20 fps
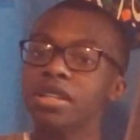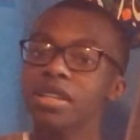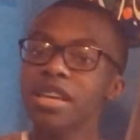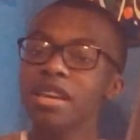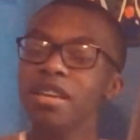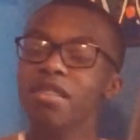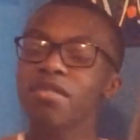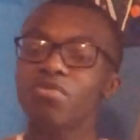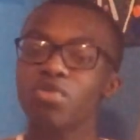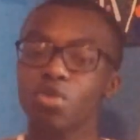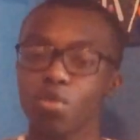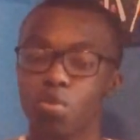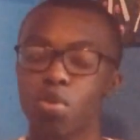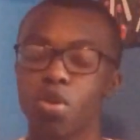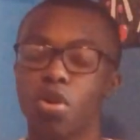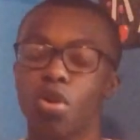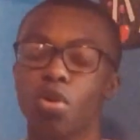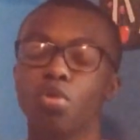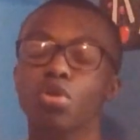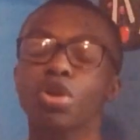and leave the
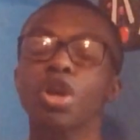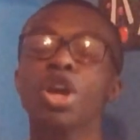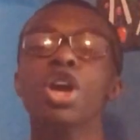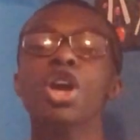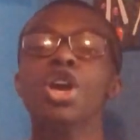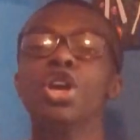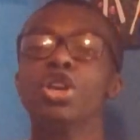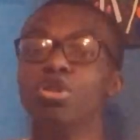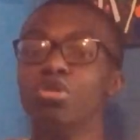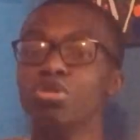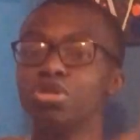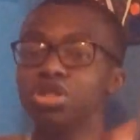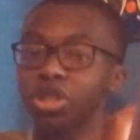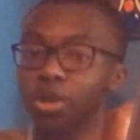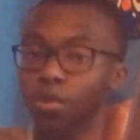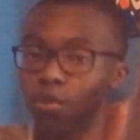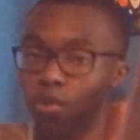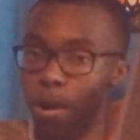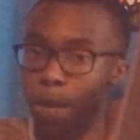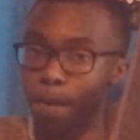world, you
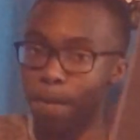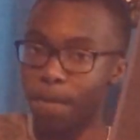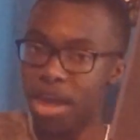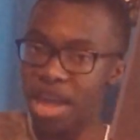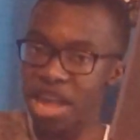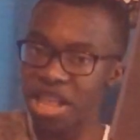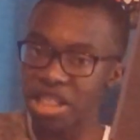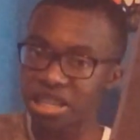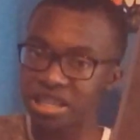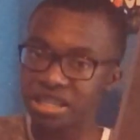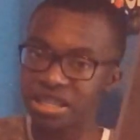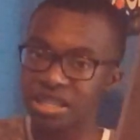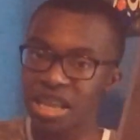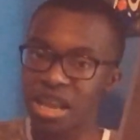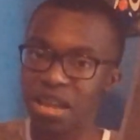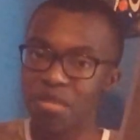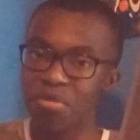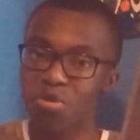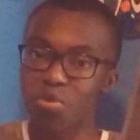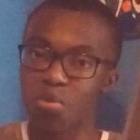should remain the
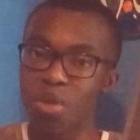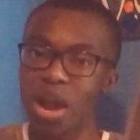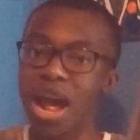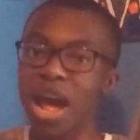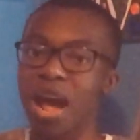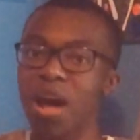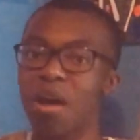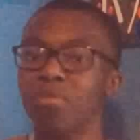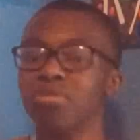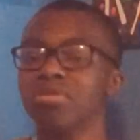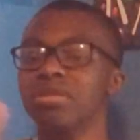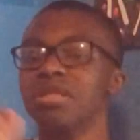same throughout.